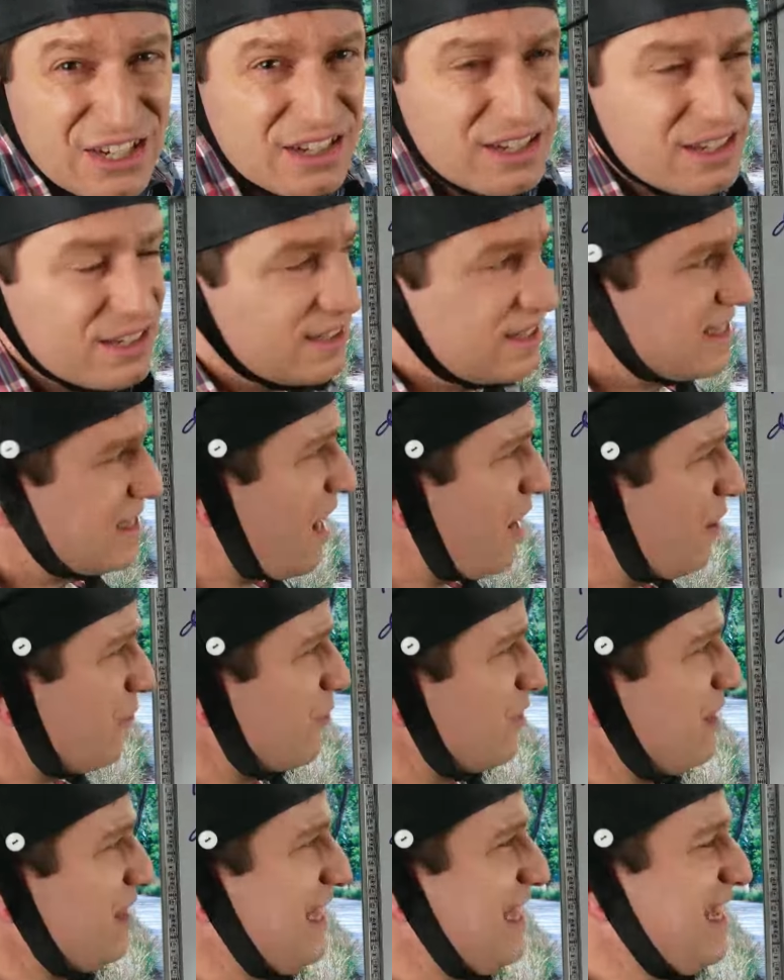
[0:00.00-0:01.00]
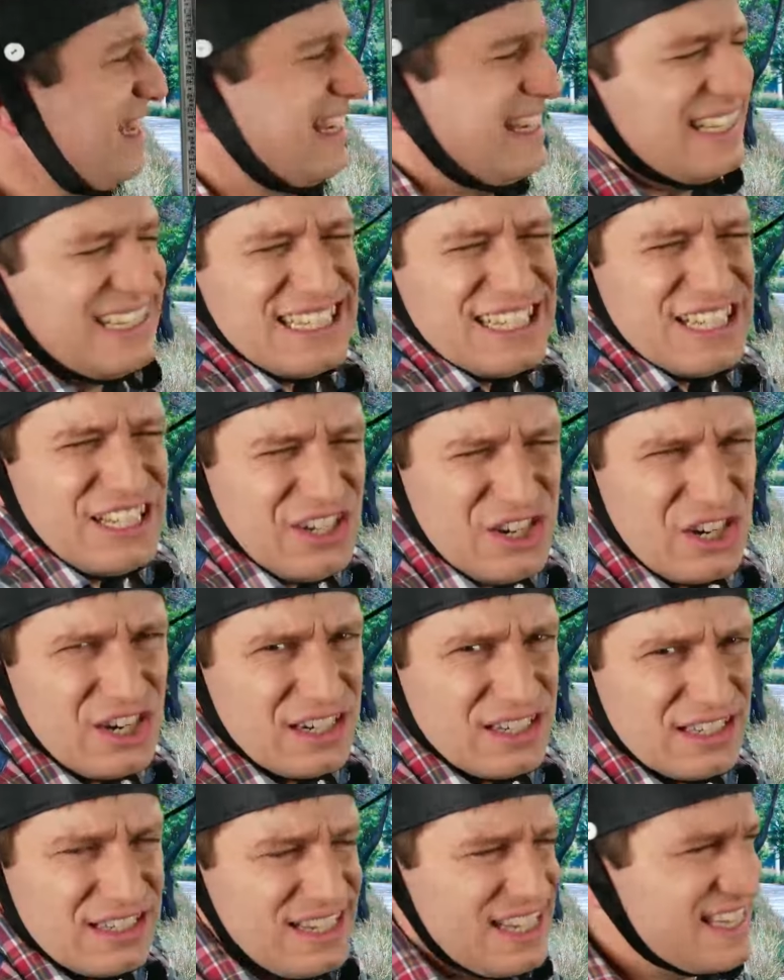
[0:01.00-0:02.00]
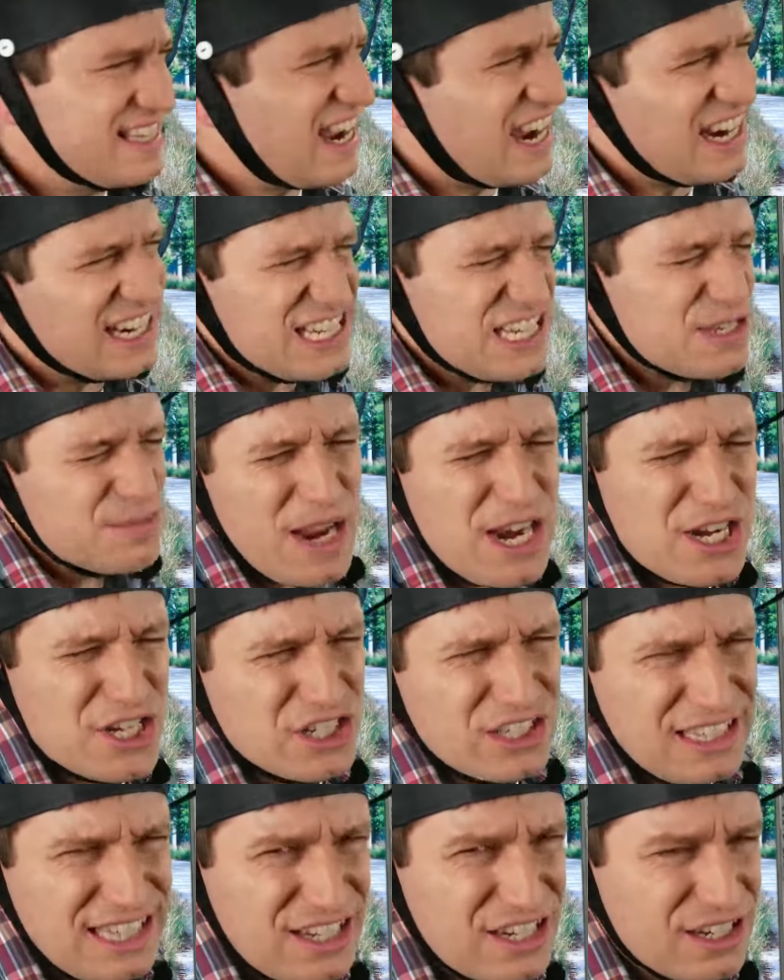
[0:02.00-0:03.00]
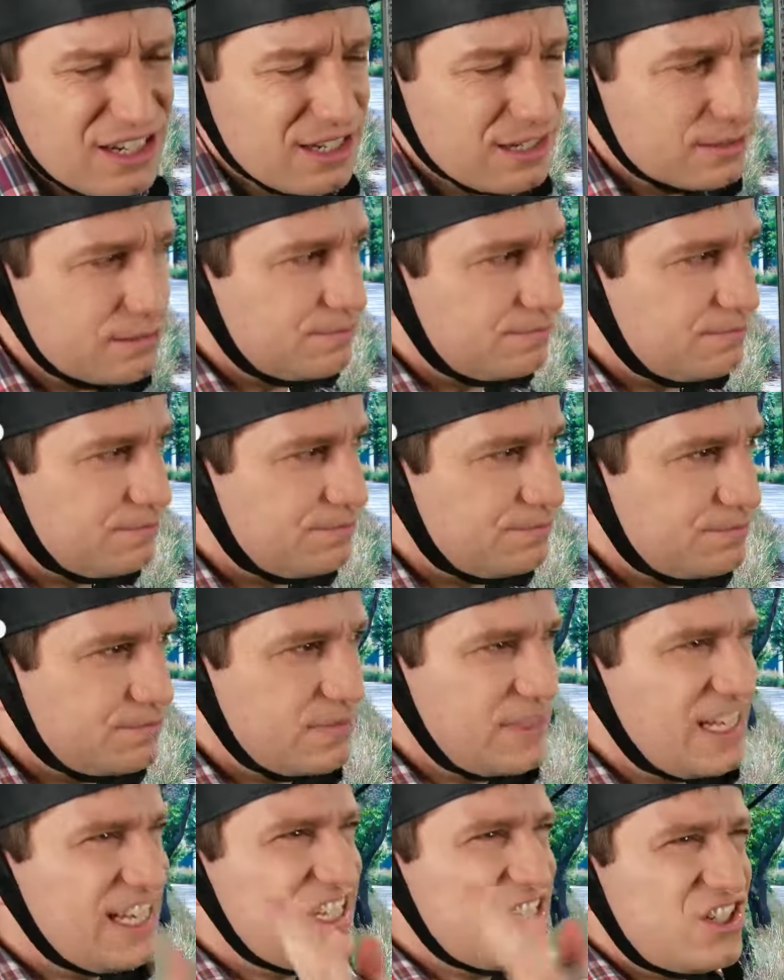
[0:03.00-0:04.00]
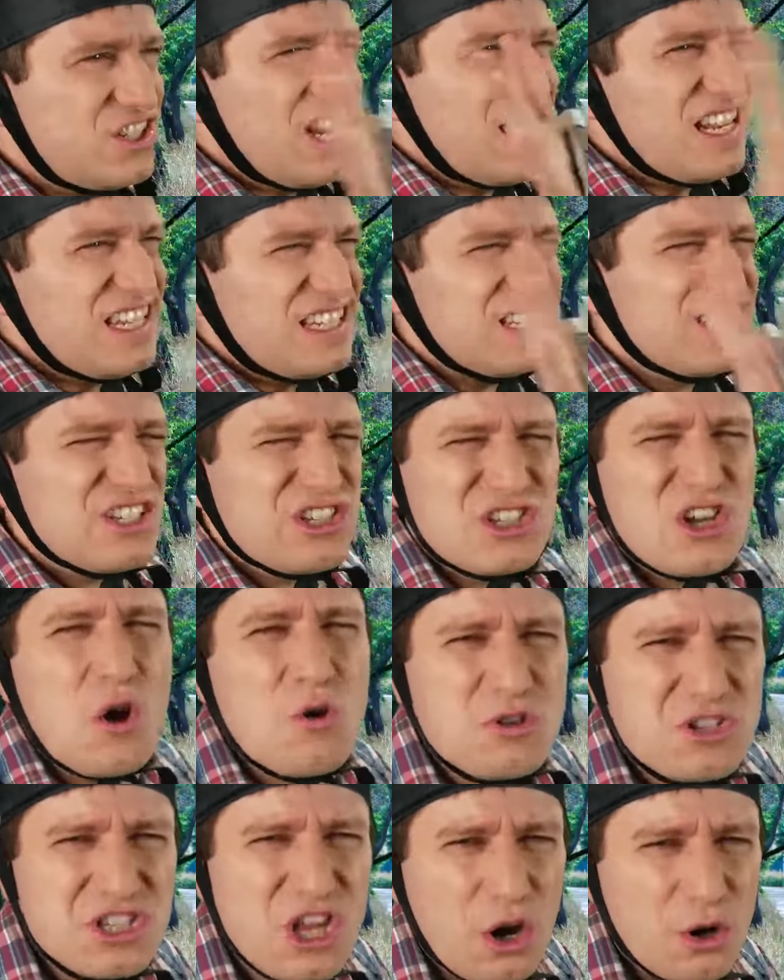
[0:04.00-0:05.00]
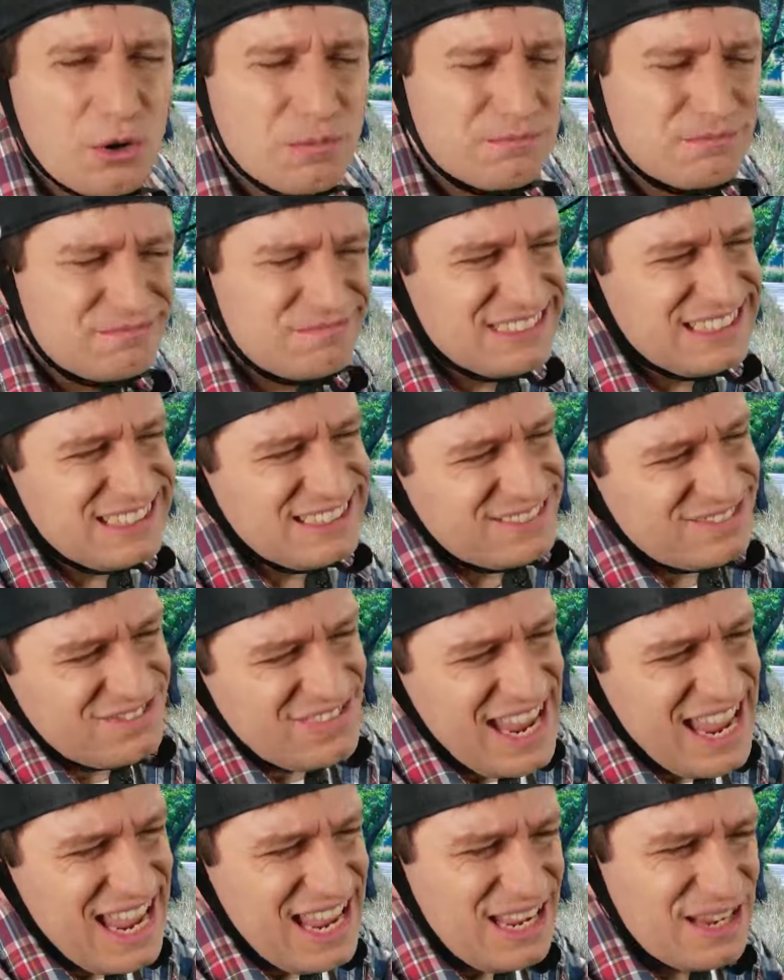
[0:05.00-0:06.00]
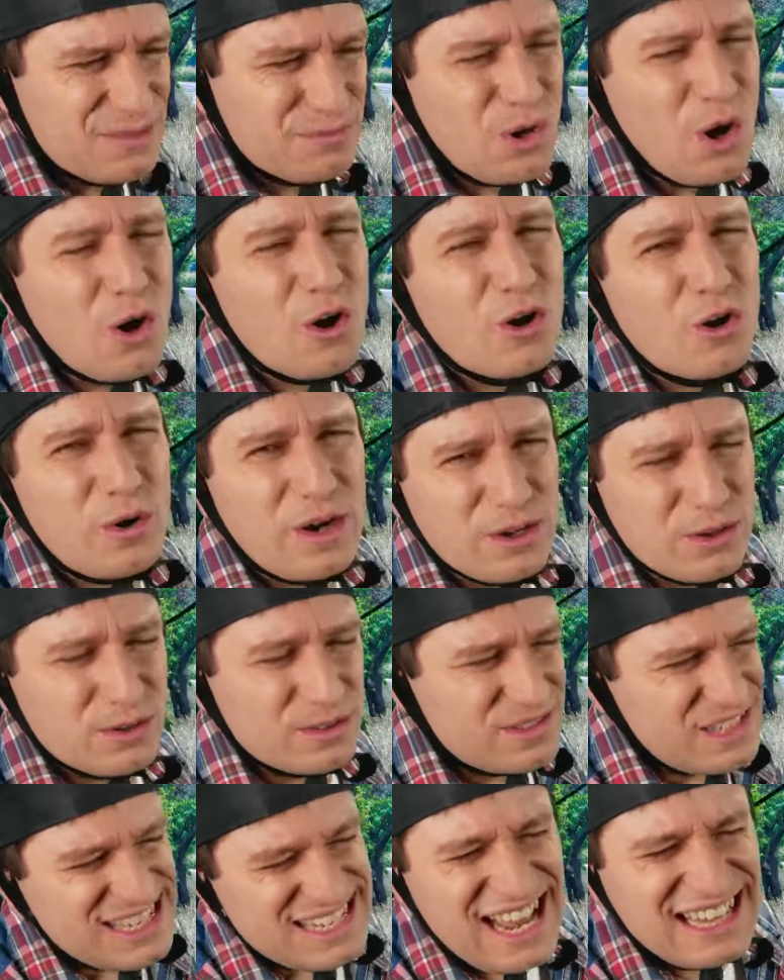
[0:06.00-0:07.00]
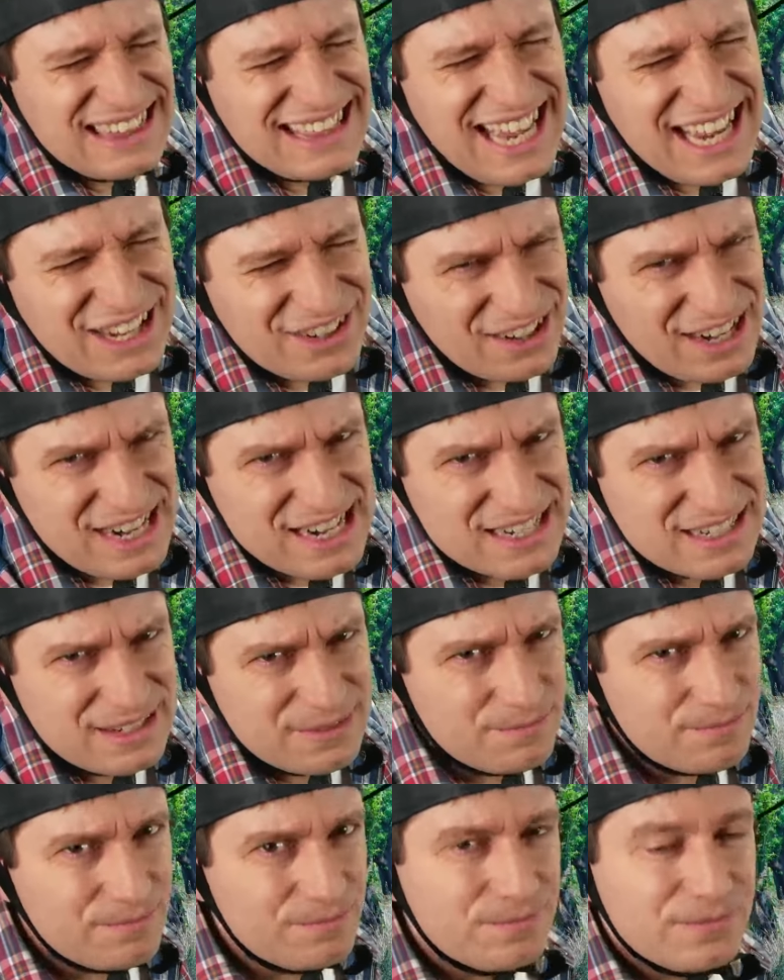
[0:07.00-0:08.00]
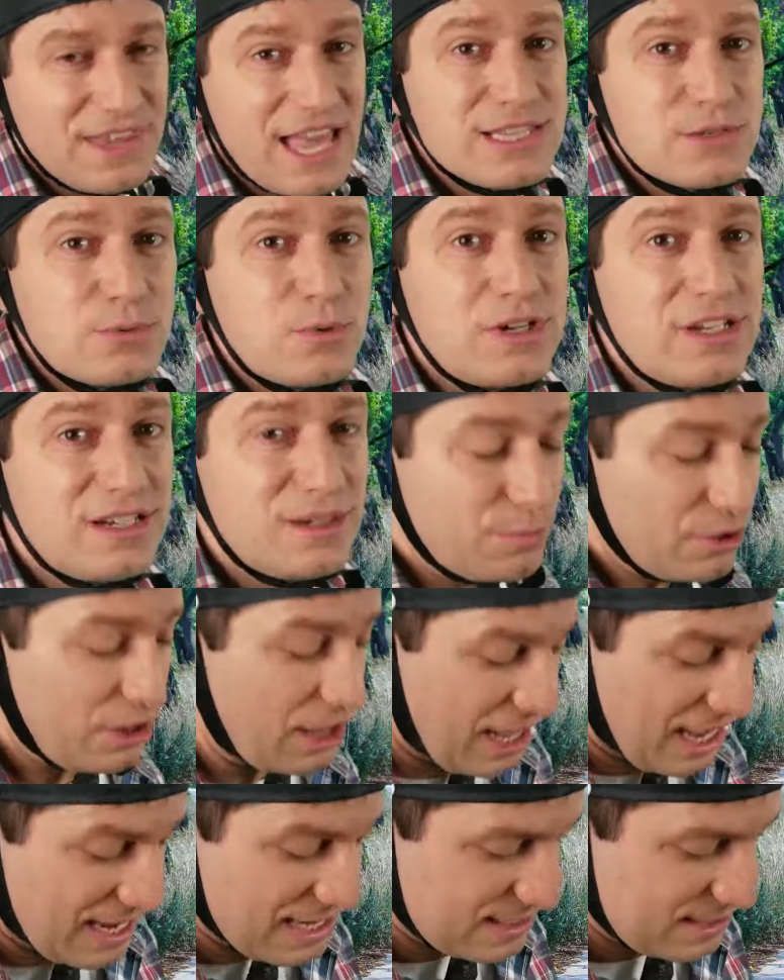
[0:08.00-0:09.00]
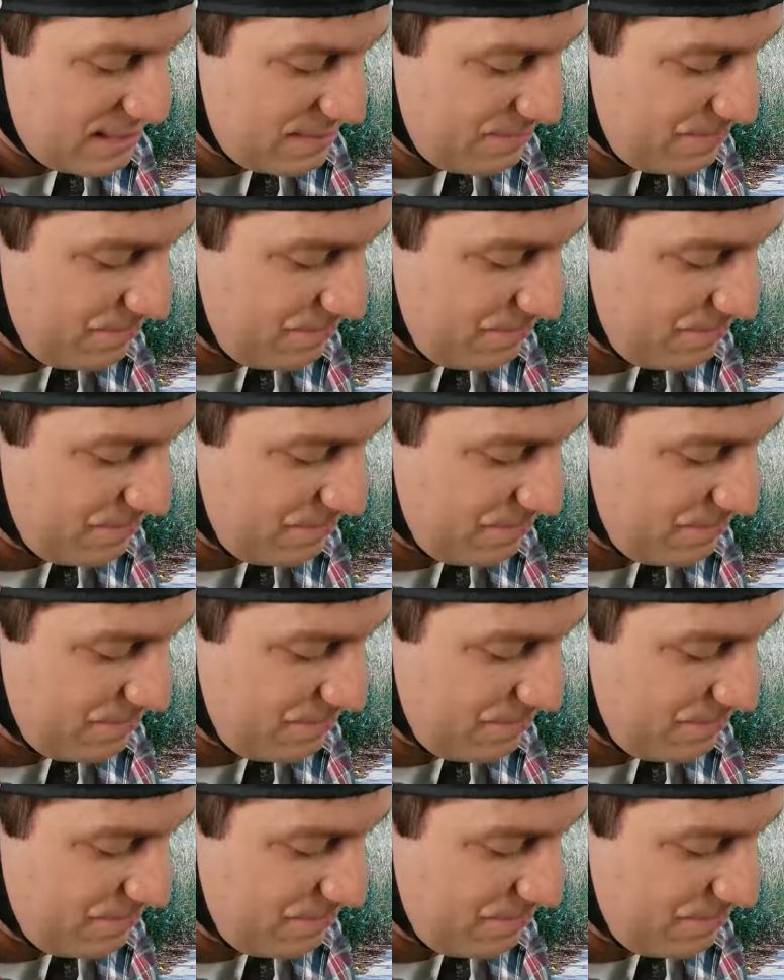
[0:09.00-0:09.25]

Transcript: good. It's not really good. It's not especially good. It's just so-so. Meh, Karuyo, it's not that great. That's what it implies.